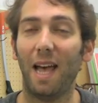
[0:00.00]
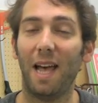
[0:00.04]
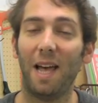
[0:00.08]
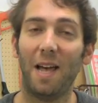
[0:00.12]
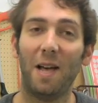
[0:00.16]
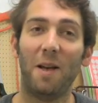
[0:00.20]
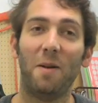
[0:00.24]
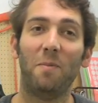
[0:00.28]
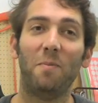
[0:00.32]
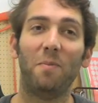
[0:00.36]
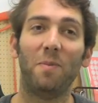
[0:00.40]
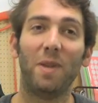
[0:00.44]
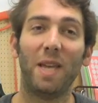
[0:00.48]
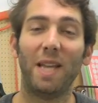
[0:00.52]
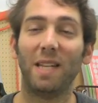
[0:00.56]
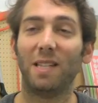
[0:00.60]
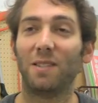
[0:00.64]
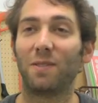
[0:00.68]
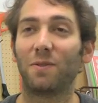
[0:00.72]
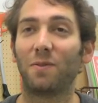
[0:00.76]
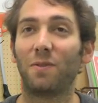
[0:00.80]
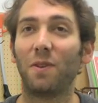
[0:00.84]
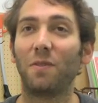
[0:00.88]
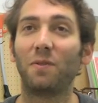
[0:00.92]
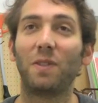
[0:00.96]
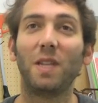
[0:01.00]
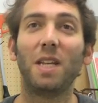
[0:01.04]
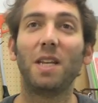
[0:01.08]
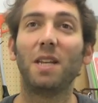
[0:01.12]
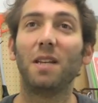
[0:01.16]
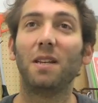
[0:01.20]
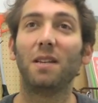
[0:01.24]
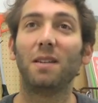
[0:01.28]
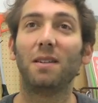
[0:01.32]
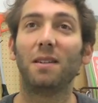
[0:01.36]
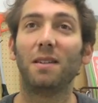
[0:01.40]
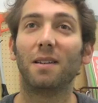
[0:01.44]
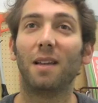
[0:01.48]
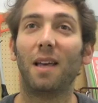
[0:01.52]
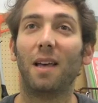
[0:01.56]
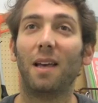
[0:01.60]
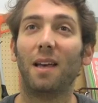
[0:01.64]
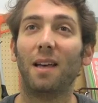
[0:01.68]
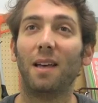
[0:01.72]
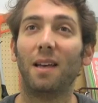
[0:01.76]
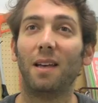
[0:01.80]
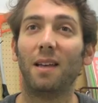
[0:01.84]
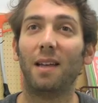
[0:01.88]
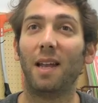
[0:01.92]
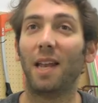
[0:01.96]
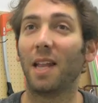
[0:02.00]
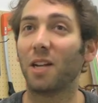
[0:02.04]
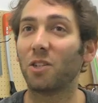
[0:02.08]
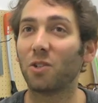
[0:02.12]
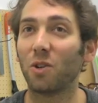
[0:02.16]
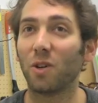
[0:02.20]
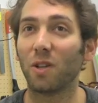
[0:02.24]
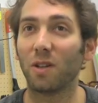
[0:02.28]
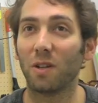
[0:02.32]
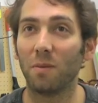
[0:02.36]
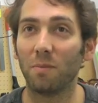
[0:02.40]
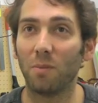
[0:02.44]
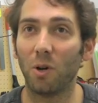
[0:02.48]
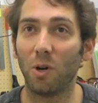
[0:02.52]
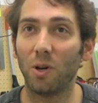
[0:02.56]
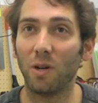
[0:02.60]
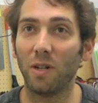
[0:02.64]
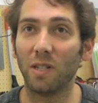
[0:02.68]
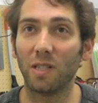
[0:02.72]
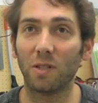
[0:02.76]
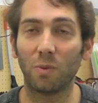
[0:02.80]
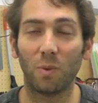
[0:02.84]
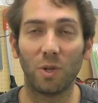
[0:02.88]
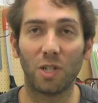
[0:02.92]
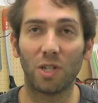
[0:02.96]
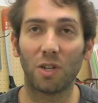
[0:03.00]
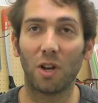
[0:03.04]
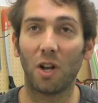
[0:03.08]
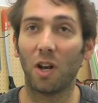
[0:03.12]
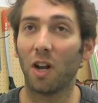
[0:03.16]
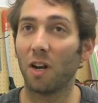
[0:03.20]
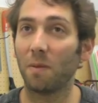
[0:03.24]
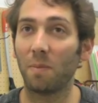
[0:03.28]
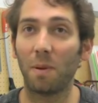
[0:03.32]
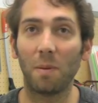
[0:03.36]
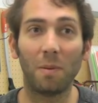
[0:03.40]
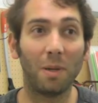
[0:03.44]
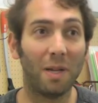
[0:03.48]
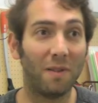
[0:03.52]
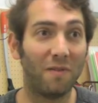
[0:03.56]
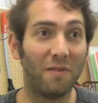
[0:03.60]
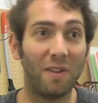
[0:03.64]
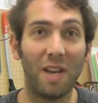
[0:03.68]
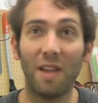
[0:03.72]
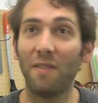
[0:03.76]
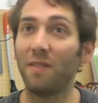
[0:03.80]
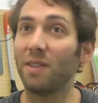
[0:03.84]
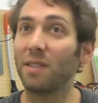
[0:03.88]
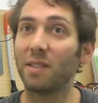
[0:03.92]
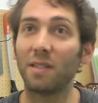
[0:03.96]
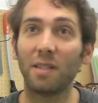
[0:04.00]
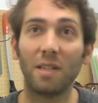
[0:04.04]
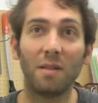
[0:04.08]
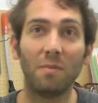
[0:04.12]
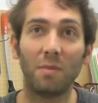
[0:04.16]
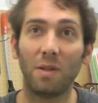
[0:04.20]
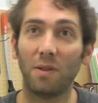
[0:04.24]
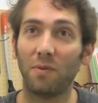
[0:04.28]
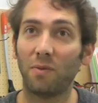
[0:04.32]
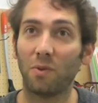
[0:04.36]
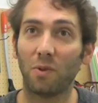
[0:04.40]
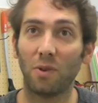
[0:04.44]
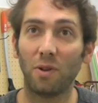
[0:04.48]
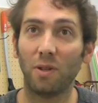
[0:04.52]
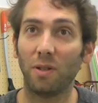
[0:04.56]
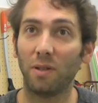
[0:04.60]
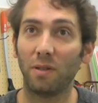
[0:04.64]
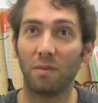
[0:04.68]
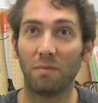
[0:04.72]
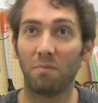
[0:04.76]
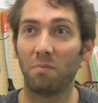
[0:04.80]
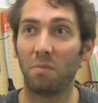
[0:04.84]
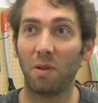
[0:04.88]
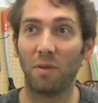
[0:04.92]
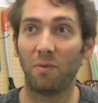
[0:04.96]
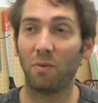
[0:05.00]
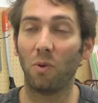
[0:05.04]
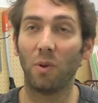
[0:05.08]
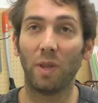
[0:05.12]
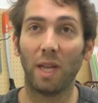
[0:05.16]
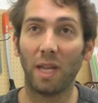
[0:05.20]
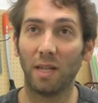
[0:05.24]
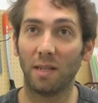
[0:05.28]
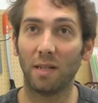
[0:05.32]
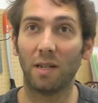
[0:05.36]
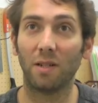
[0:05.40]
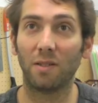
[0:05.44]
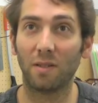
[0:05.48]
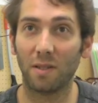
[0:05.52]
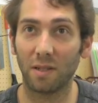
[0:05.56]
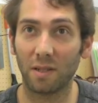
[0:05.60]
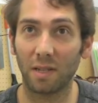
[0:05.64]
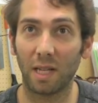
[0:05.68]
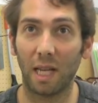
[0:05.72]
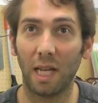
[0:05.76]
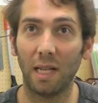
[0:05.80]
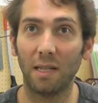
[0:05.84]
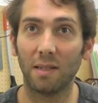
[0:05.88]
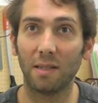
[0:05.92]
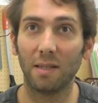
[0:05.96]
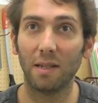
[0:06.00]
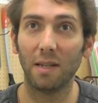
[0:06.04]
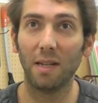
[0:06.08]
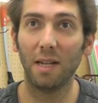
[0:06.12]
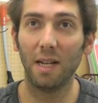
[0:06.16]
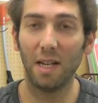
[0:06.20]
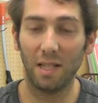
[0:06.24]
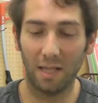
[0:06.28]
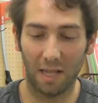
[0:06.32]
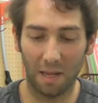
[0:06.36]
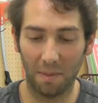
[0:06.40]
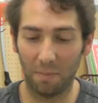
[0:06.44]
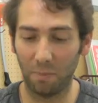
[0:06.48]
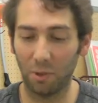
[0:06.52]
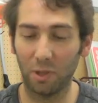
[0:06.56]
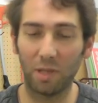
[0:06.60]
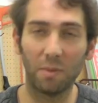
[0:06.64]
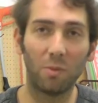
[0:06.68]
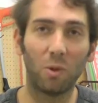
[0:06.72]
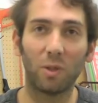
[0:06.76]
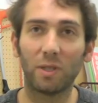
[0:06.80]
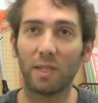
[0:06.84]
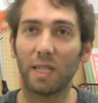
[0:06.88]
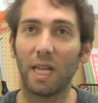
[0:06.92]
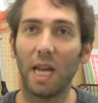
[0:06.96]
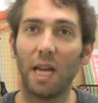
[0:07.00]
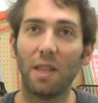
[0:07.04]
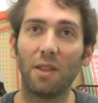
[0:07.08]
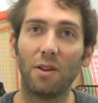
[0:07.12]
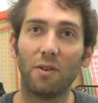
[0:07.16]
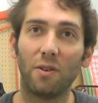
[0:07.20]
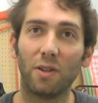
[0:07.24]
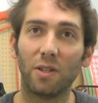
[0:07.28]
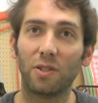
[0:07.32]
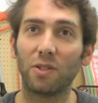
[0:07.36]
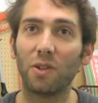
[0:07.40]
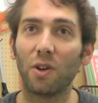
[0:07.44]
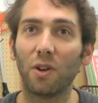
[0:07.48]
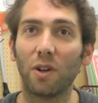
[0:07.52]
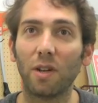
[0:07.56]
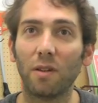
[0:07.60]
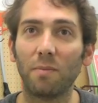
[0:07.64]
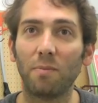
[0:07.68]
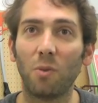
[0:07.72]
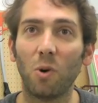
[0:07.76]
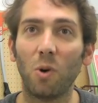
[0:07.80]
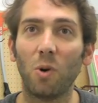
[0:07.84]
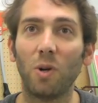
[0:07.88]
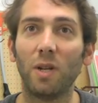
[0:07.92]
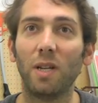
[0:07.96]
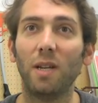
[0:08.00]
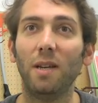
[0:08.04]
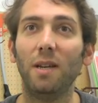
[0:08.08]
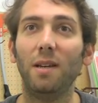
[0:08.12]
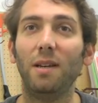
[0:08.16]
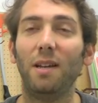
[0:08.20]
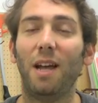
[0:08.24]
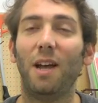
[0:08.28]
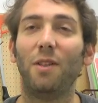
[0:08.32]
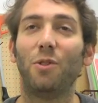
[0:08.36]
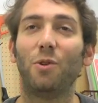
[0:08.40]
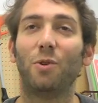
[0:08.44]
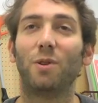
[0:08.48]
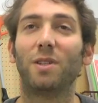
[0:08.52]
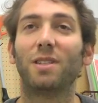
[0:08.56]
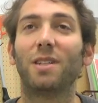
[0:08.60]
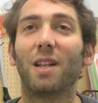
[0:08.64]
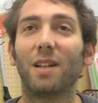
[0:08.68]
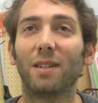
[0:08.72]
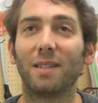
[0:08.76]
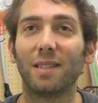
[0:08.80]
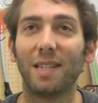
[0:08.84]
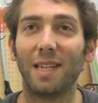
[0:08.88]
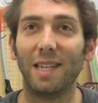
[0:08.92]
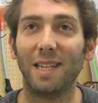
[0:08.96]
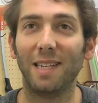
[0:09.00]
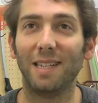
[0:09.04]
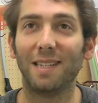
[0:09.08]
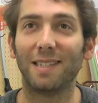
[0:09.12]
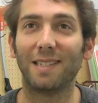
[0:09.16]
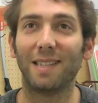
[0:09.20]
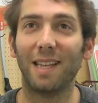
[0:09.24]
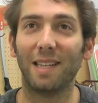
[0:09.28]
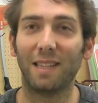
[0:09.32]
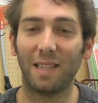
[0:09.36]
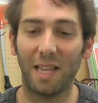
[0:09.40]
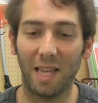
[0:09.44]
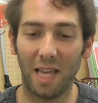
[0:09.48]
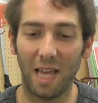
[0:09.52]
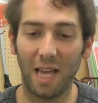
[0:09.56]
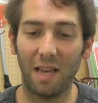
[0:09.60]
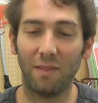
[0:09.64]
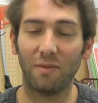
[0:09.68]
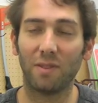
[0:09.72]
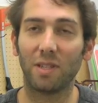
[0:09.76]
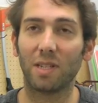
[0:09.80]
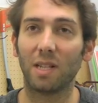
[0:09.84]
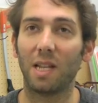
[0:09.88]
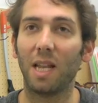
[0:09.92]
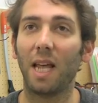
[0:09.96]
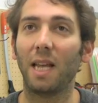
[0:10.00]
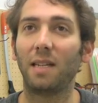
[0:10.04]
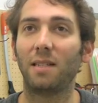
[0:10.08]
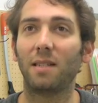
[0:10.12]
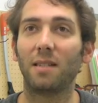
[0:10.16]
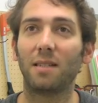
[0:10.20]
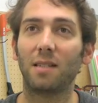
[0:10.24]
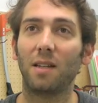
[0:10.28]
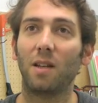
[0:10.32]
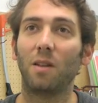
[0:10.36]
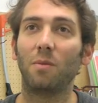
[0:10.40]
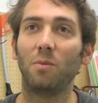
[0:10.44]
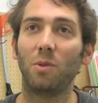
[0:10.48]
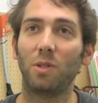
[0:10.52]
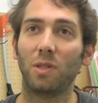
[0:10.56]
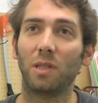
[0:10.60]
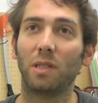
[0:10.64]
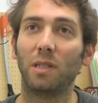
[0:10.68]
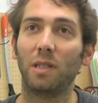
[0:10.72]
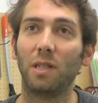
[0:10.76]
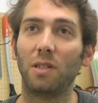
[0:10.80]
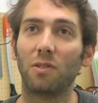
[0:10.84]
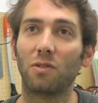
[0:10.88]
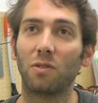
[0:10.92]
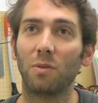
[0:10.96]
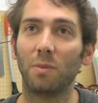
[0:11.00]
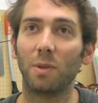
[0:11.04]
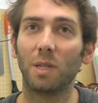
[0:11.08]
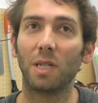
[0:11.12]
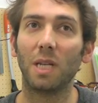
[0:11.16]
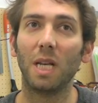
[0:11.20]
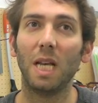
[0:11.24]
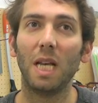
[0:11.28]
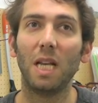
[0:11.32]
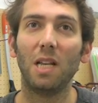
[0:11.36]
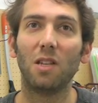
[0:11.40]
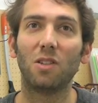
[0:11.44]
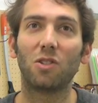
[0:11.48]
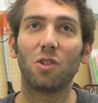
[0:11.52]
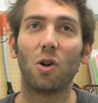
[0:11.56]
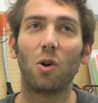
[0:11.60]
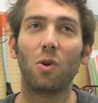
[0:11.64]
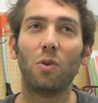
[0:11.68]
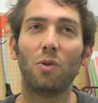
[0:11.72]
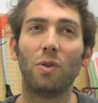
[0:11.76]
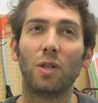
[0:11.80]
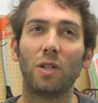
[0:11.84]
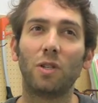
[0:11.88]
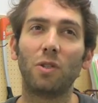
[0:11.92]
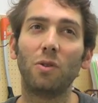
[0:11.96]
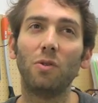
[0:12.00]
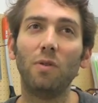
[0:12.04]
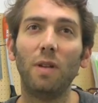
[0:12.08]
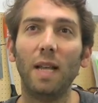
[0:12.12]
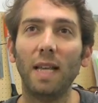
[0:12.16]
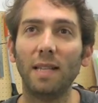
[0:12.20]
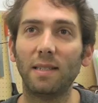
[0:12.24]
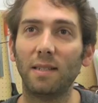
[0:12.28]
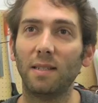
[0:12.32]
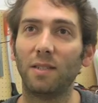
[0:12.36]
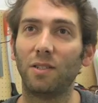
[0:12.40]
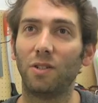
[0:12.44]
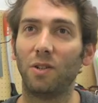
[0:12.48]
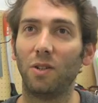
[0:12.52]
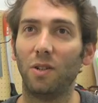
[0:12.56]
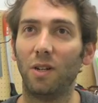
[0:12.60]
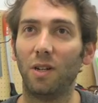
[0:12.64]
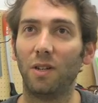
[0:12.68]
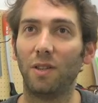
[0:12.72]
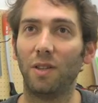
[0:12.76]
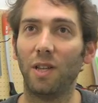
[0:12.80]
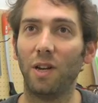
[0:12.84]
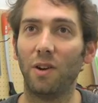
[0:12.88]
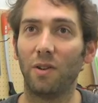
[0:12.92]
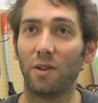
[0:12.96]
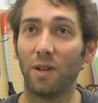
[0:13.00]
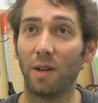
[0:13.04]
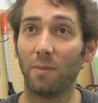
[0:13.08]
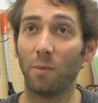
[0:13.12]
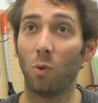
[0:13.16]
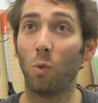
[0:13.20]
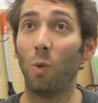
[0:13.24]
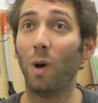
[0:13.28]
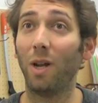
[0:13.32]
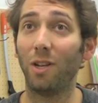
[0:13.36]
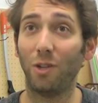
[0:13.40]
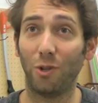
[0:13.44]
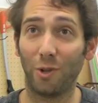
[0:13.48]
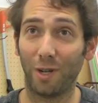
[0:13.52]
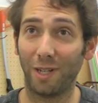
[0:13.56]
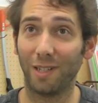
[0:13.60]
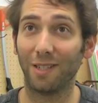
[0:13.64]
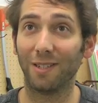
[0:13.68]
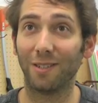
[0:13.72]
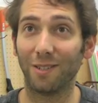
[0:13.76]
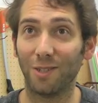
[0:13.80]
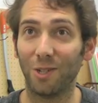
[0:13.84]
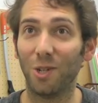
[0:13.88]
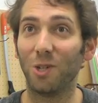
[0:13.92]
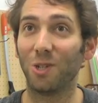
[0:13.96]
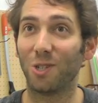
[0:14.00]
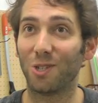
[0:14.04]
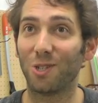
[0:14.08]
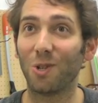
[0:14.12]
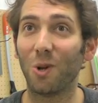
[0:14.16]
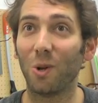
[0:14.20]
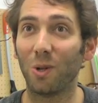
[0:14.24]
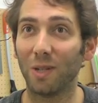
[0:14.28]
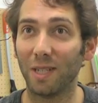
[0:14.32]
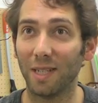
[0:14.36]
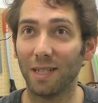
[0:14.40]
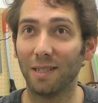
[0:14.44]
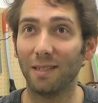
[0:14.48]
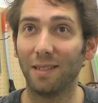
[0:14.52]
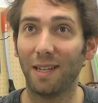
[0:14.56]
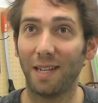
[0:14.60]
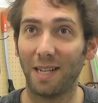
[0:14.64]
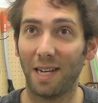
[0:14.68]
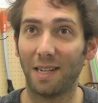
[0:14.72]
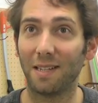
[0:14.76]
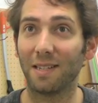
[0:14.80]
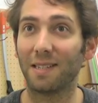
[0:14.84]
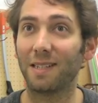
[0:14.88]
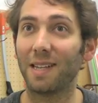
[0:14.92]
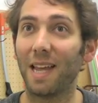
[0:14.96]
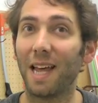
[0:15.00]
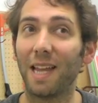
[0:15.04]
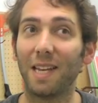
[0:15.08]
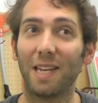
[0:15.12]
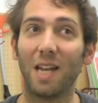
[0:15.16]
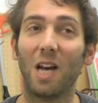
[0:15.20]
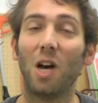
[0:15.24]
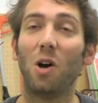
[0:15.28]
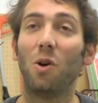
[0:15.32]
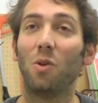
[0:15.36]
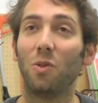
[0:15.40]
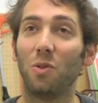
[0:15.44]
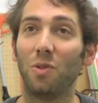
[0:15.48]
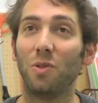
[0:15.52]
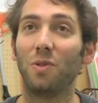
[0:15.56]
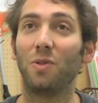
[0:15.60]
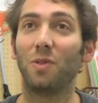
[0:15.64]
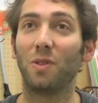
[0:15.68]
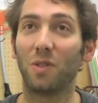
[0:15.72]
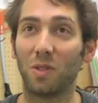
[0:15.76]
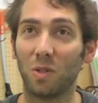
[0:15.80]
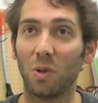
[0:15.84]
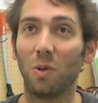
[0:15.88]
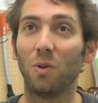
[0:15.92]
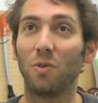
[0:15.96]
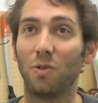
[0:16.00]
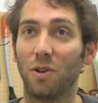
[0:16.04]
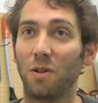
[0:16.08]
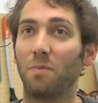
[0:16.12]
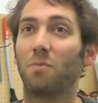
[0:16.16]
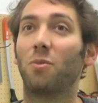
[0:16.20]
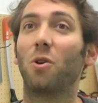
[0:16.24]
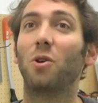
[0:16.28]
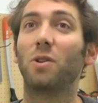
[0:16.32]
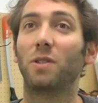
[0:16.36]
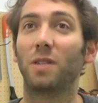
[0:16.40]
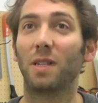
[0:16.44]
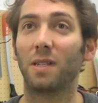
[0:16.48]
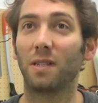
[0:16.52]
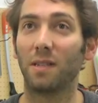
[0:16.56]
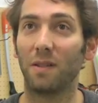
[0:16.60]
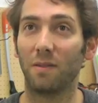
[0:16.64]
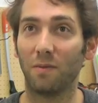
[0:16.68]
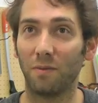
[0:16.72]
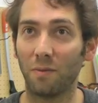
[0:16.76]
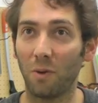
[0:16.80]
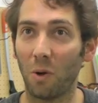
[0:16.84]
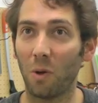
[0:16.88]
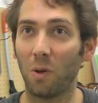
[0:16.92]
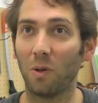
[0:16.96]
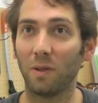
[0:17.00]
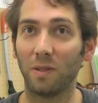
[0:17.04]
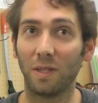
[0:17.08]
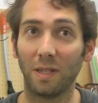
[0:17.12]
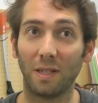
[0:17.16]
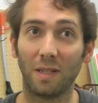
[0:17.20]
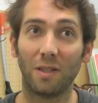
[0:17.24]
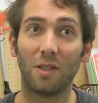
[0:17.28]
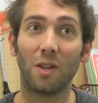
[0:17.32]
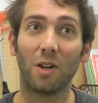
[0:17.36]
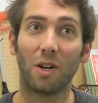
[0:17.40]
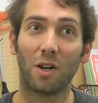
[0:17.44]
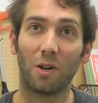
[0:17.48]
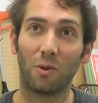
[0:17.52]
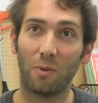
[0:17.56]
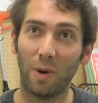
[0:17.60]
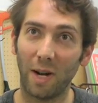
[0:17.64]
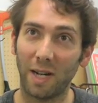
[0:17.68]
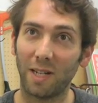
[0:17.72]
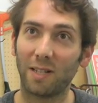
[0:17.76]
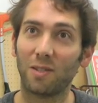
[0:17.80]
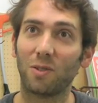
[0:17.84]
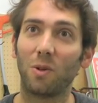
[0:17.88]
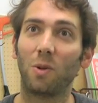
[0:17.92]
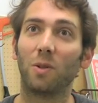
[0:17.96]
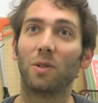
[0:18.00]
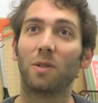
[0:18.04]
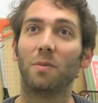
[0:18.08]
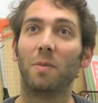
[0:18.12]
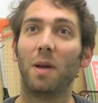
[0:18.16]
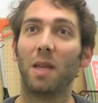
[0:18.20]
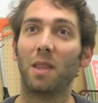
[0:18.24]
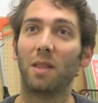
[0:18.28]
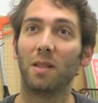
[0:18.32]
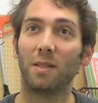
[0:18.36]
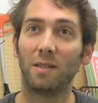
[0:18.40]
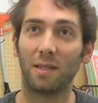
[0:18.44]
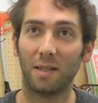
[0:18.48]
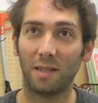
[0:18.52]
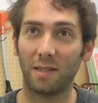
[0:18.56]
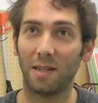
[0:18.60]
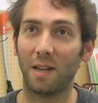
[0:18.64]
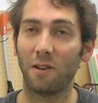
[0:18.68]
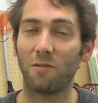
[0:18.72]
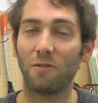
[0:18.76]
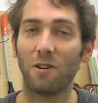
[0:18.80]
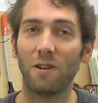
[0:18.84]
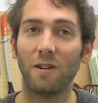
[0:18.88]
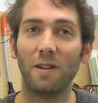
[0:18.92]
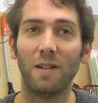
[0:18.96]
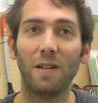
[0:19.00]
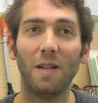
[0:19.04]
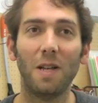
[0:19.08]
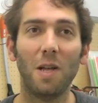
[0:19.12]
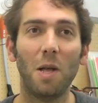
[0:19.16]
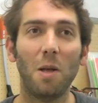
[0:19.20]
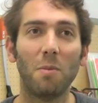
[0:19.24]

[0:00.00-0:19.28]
It's 15 electronic components, which a lot of people have never seen before they touch this kit. They put them all together in a circuit board, and the result is that they have this light to sound musical instrument. So the two lessons you learn there are, number one, you can learn to solder and understand how the soldering process unfolds, the correct solder methods, etc.